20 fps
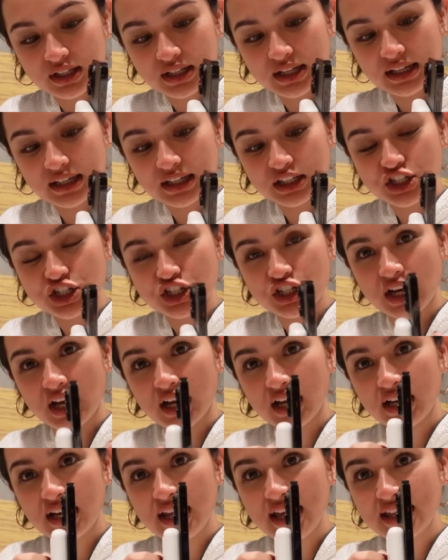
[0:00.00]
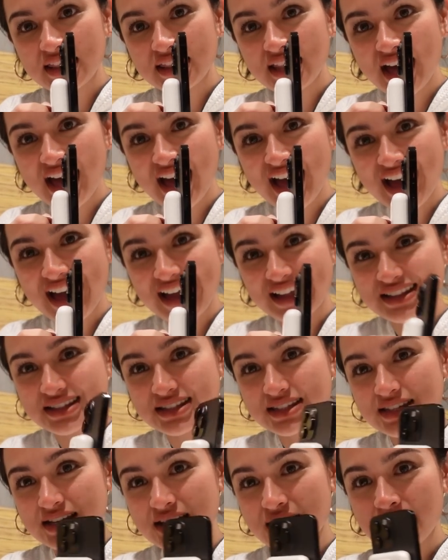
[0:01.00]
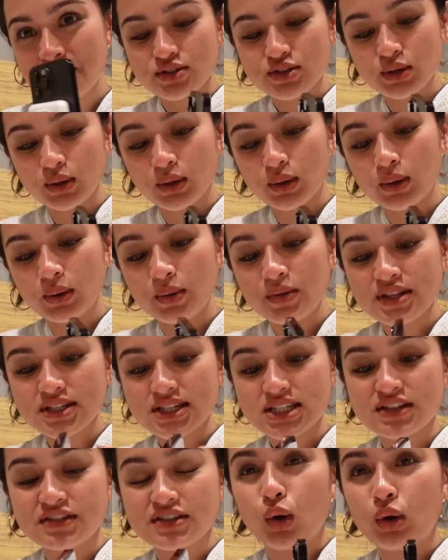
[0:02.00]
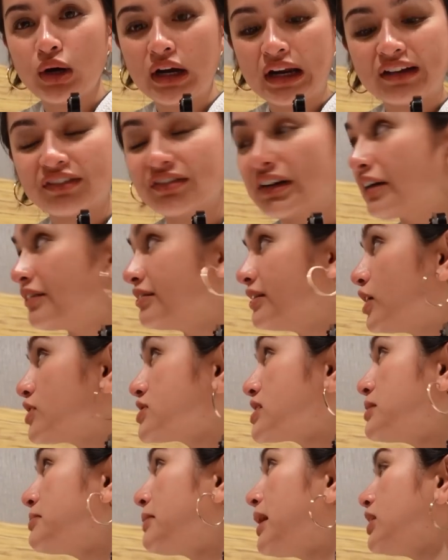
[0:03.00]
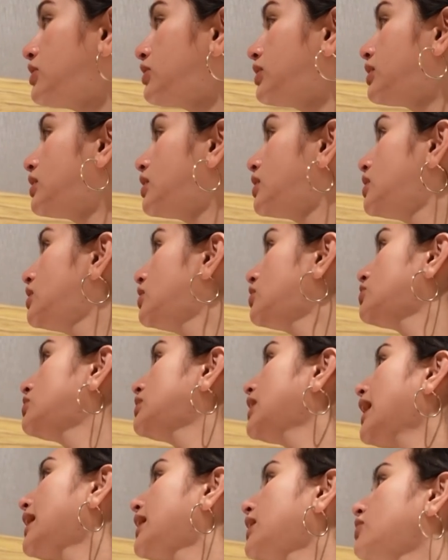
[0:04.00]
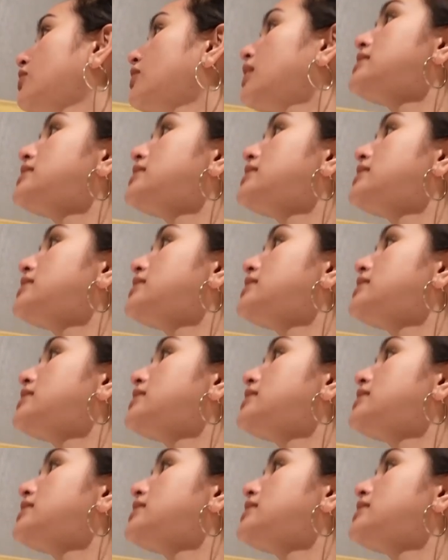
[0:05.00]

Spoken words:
didikit siya. Like that! So, this is only 5,000 ma. Yung lagi ko